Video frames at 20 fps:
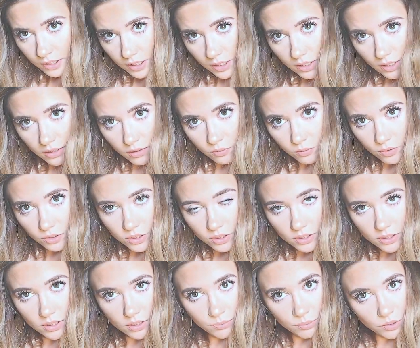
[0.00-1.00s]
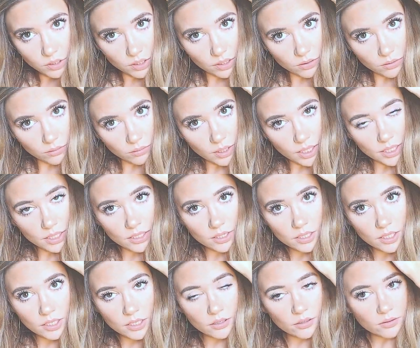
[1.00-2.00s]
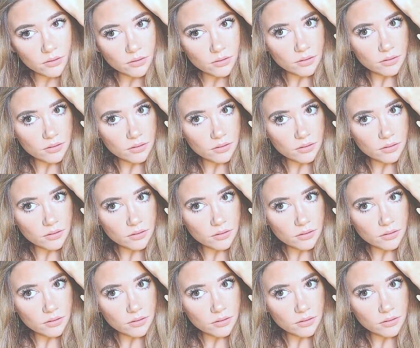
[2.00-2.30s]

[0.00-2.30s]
and we're just going to put it right in there.